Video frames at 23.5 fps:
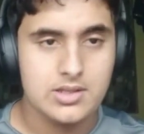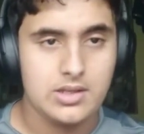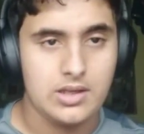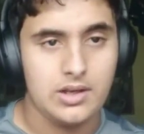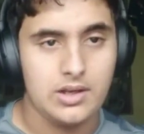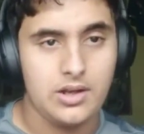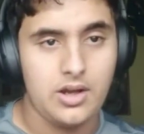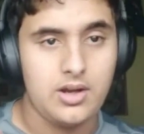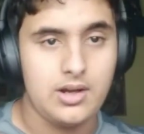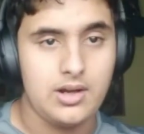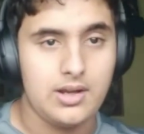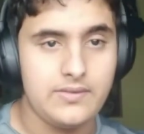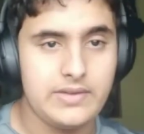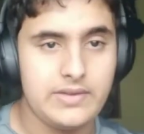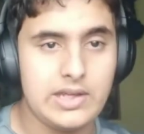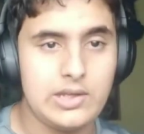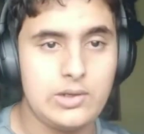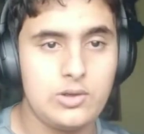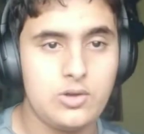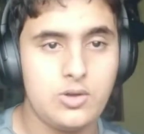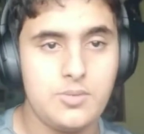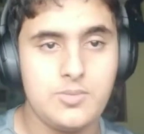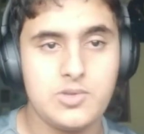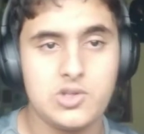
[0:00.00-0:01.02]
in our living
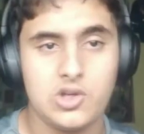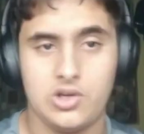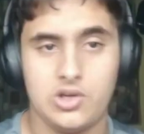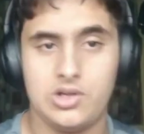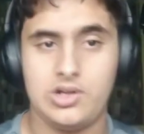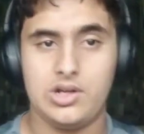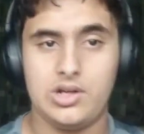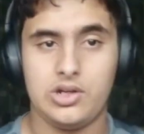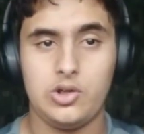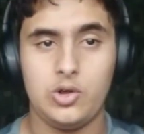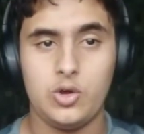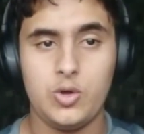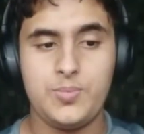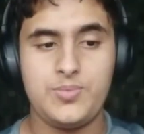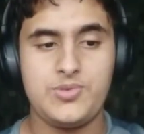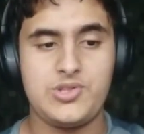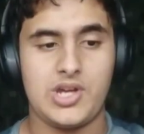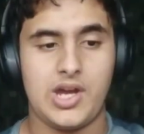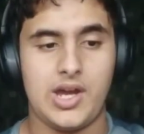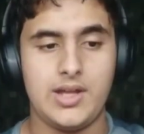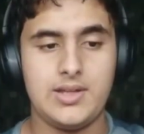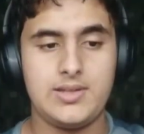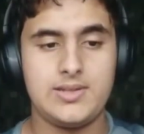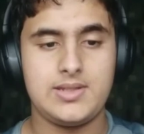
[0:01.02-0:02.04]
rooms or in our group
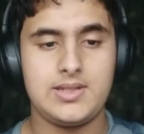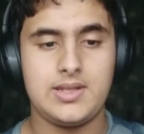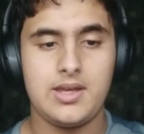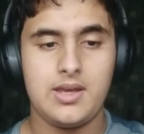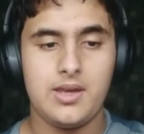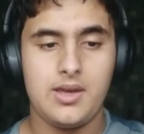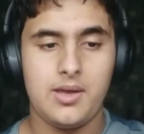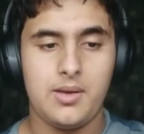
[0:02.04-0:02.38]
chats,